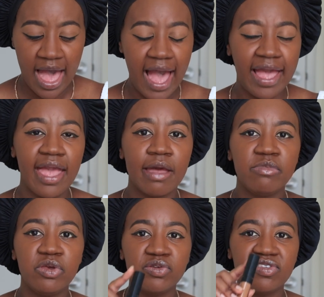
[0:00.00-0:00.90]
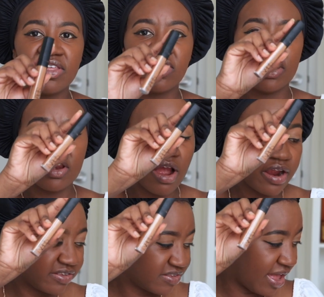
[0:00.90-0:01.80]
I am using the
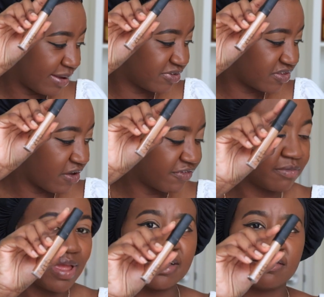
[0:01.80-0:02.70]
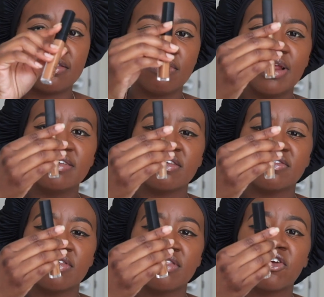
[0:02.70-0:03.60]
Nars Soft Matte, what is
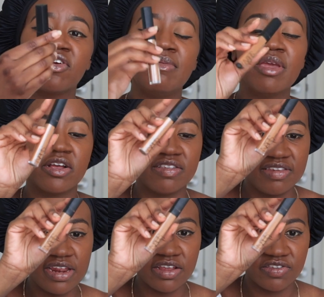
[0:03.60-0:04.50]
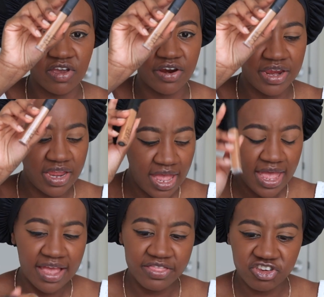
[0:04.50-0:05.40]
this? The Creamy Concealer, sorry,
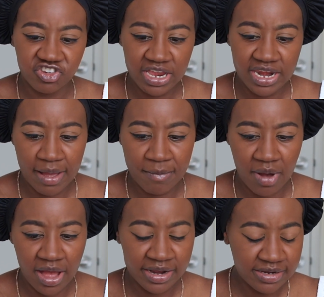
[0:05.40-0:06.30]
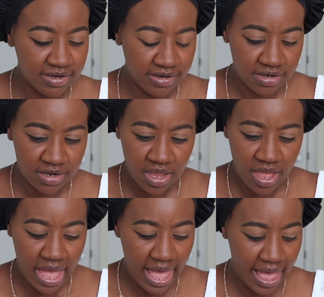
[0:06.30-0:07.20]
in the shade Amande,
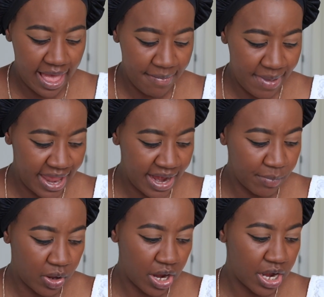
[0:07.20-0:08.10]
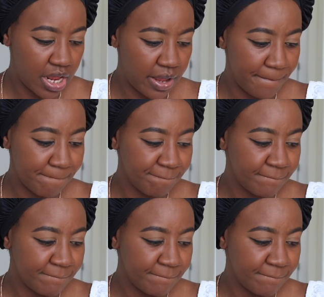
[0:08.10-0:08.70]
and I'm gonna